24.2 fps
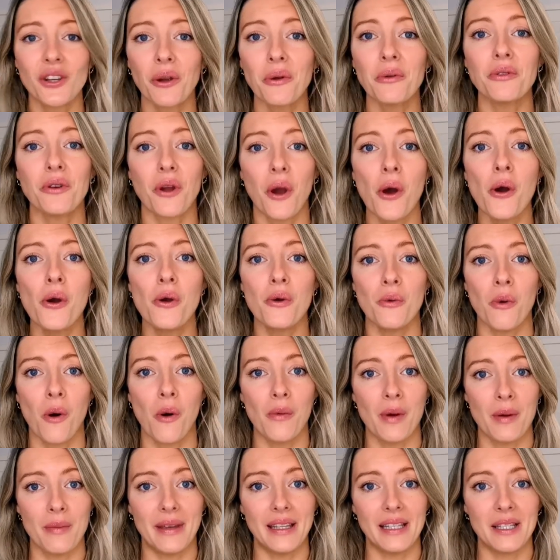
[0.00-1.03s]
don't know
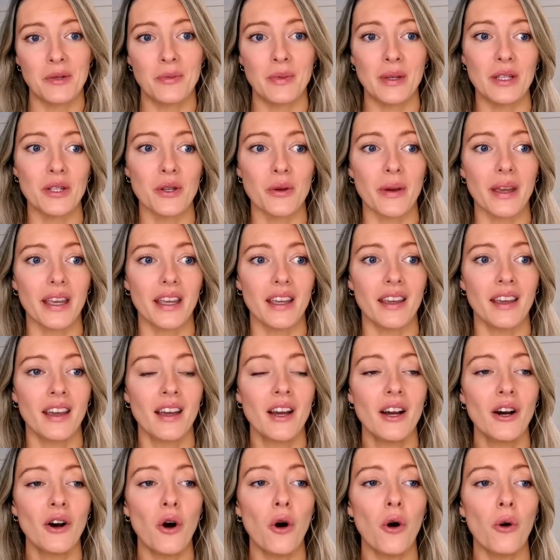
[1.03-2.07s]
what we're meant to be doing,
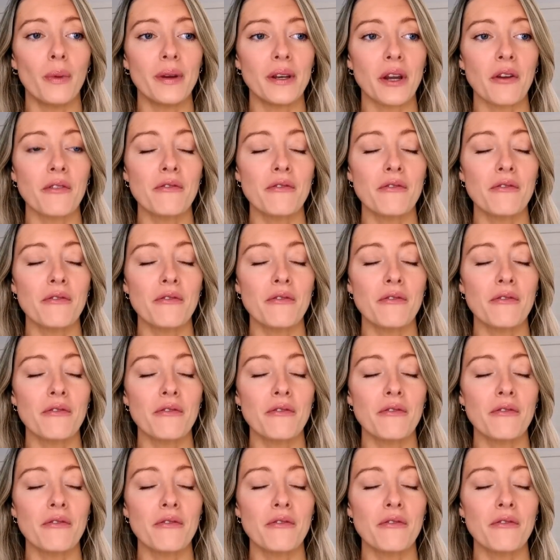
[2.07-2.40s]
or we